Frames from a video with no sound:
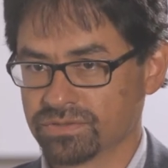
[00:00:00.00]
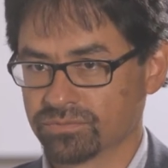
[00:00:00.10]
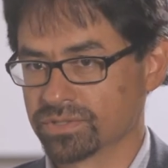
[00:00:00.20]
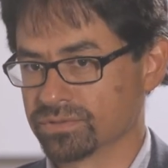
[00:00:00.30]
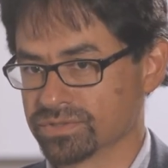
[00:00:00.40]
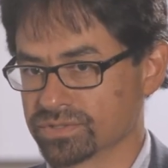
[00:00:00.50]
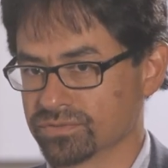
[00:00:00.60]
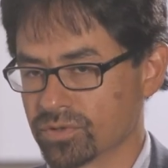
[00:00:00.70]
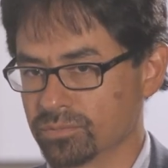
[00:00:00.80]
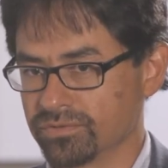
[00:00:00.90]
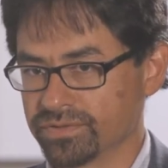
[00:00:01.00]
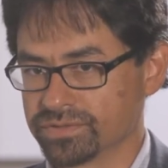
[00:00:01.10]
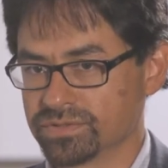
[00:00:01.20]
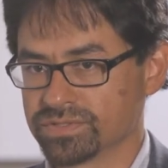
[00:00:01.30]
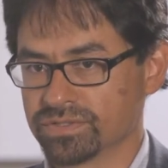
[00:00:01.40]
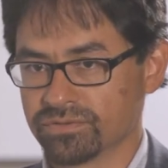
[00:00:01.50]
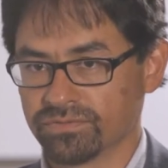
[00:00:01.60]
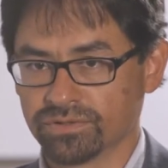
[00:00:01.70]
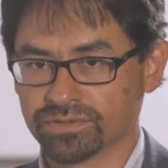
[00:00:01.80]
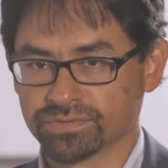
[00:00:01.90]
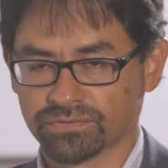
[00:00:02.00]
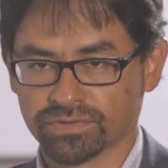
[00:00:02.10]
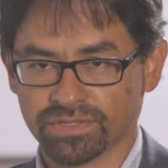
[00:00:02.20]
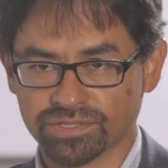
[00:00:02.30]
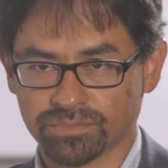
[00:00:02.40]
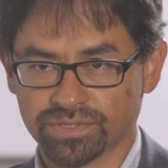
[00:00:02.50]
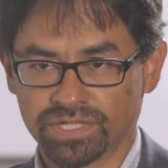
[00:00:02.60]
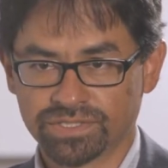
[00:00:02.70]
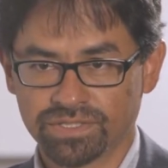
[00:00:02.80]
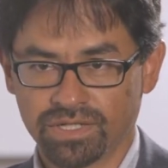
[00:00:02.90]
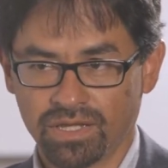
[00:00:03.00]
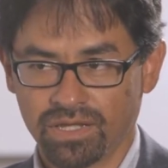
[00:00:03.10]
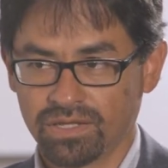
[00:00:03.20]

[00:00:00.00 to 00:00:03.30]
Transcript: We call these conformal filters, and they're very useful for laser protection.